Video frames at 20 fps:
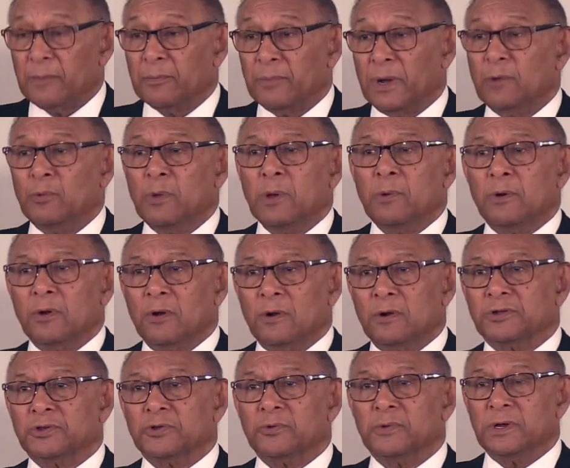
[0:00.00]
but we will
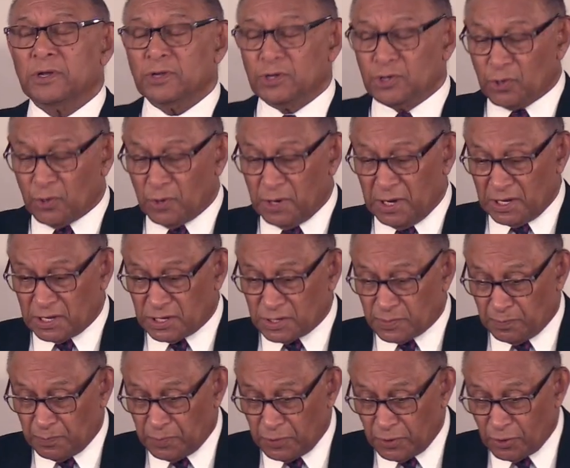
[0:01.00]
also enjoy its
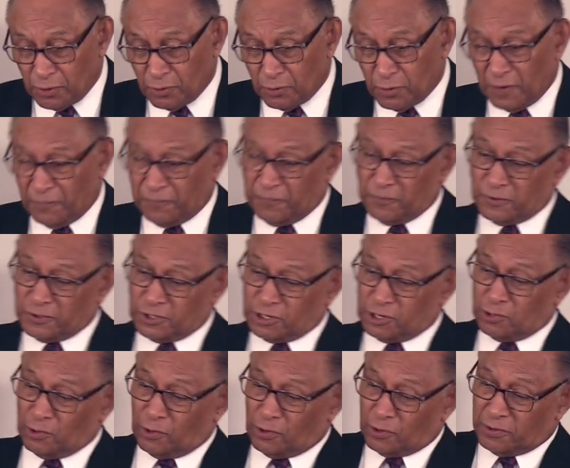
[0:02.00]
beautiful
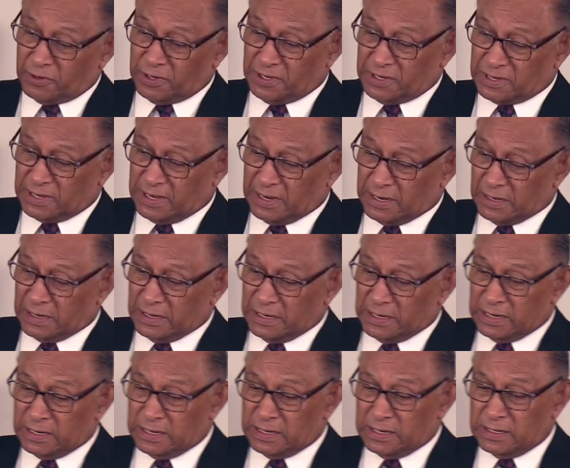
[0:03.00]
stories and
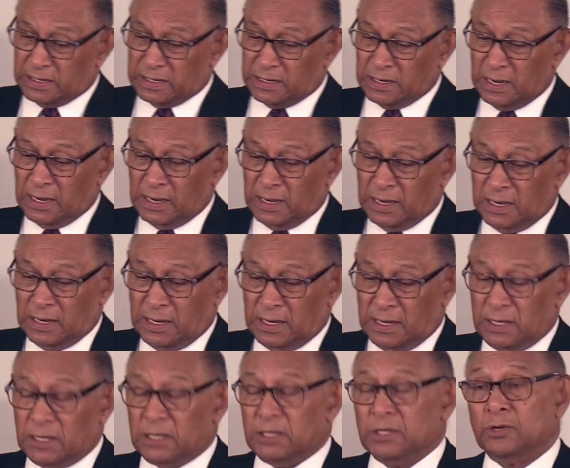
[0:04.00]
learn
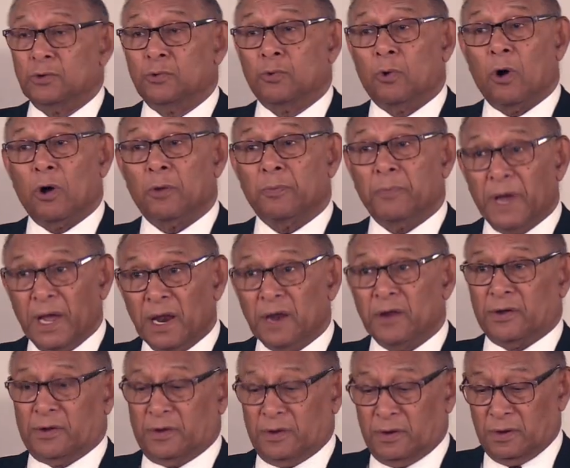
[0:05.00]
to walk
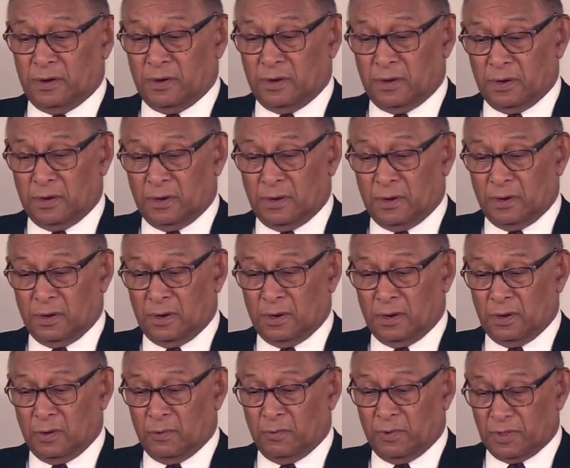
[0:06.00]
better
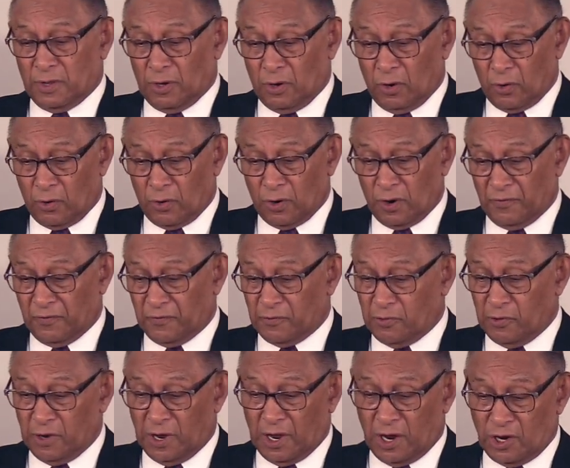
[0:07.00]
with the Lord of
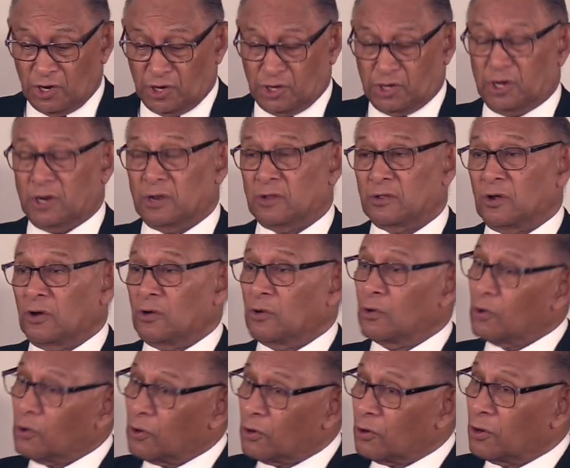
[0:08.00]
creation, the
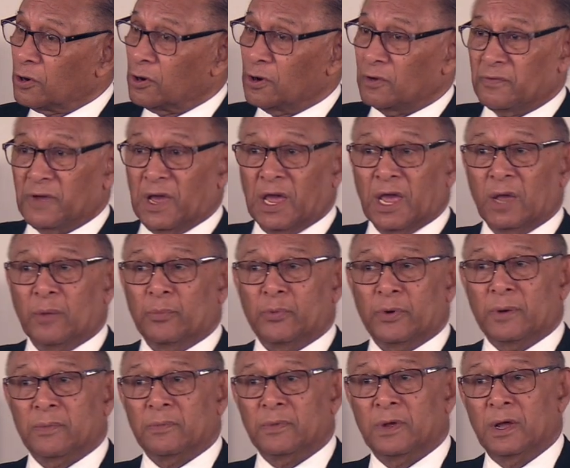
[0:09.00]
Lord of
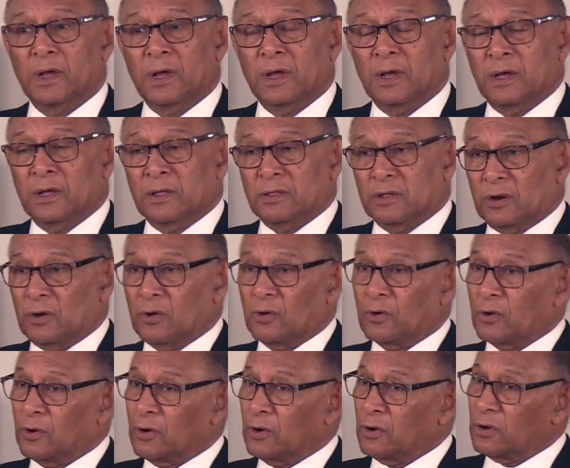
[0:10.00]
Abram, the
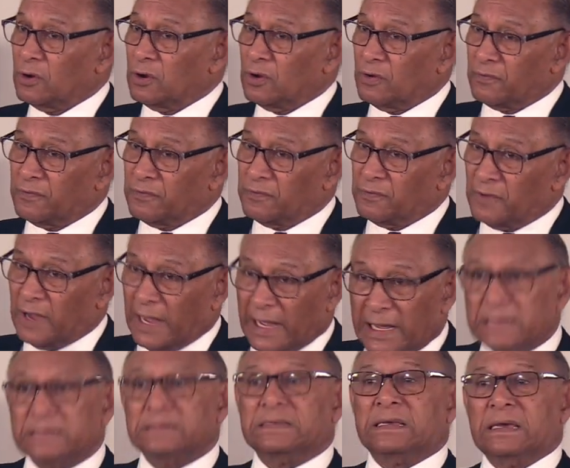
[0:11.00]
Lord of
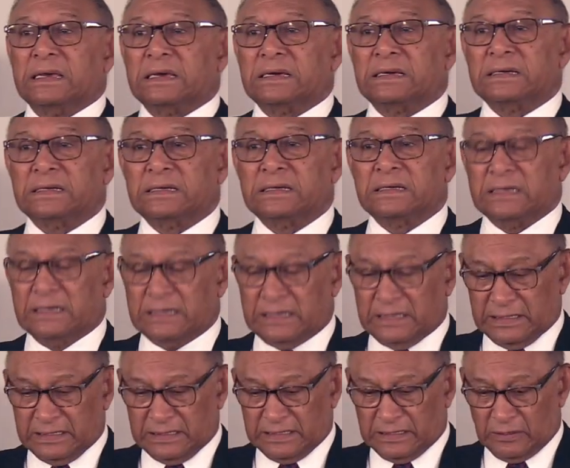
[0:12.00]
Isaac,
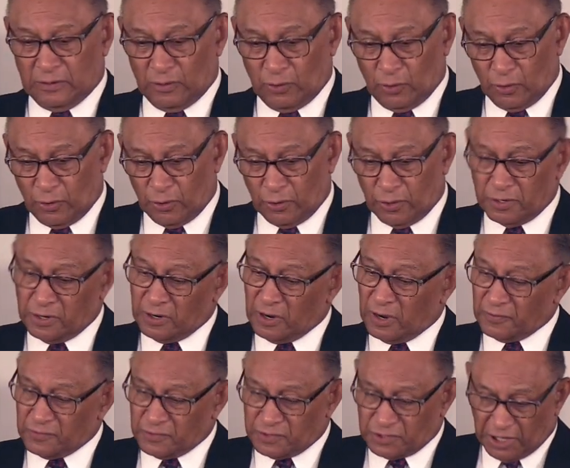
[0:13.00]
the Lord
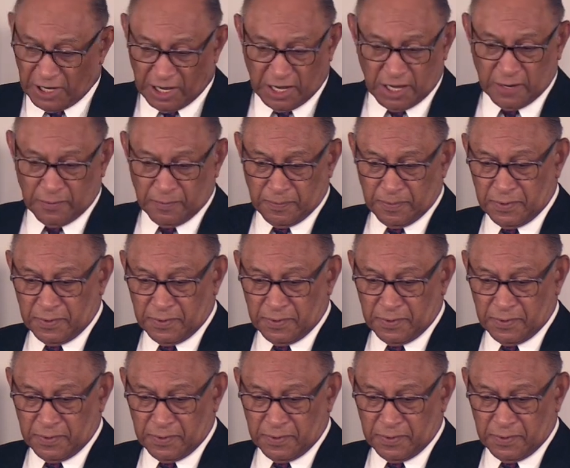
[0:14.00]
of Jacob.